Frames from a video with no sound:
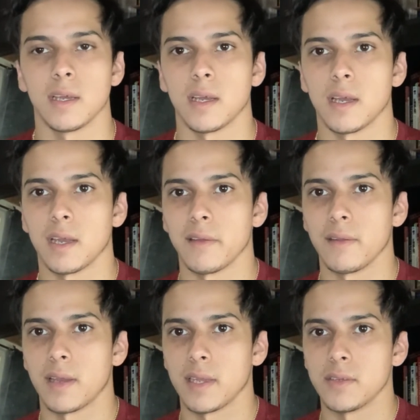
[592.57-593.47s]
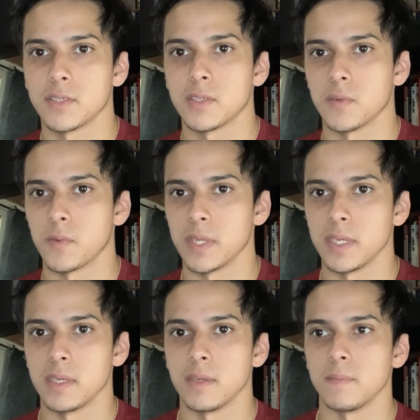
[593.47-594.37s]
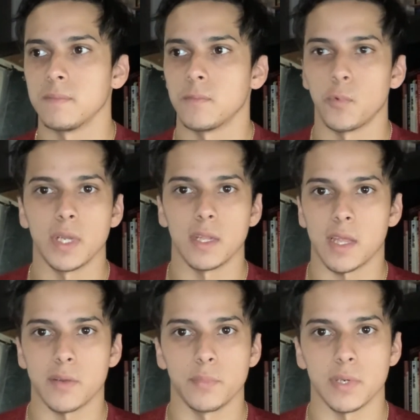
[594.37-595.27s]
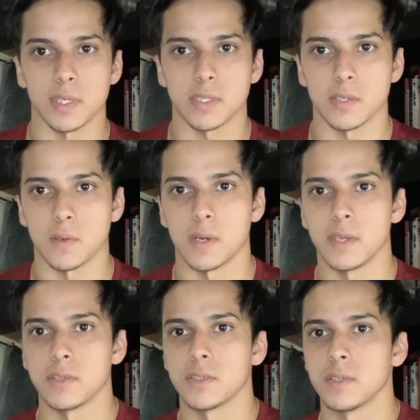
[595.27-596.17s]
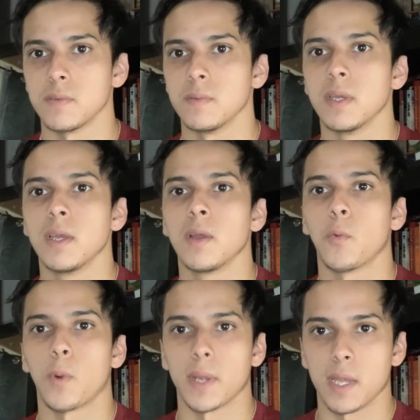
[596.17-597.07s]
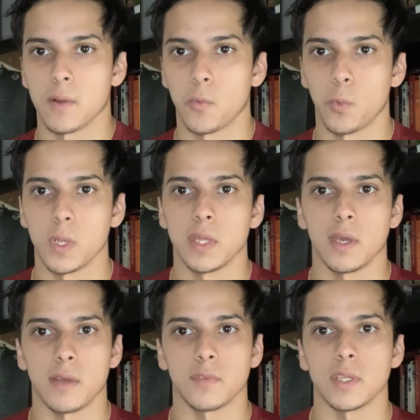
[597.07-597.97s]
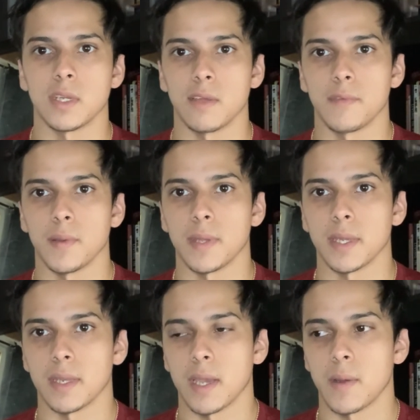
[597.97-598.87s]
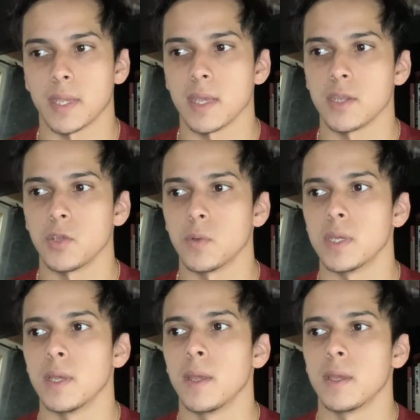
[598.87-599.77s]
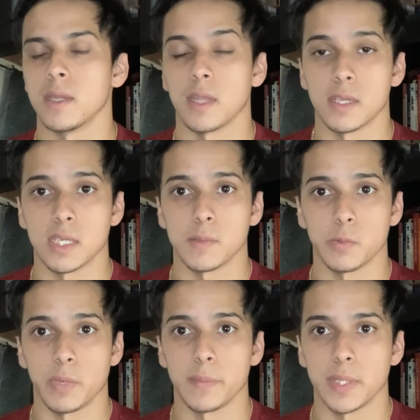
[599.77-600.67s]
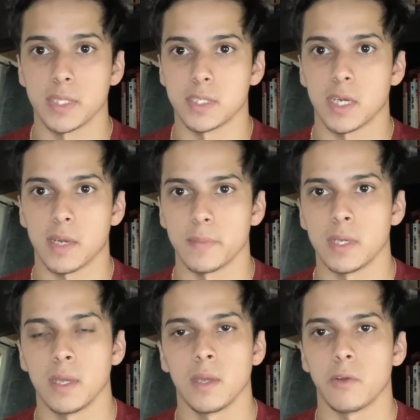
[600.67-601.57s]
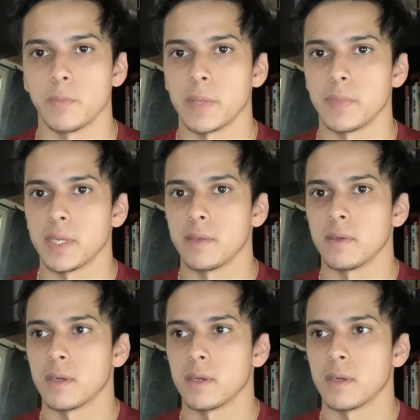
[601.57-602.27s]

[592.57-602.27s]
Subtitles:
I used to really read a lot of books, or I used to work out really often, and I feel like now I can't do it. And a lot of times we might blame the job, we might blame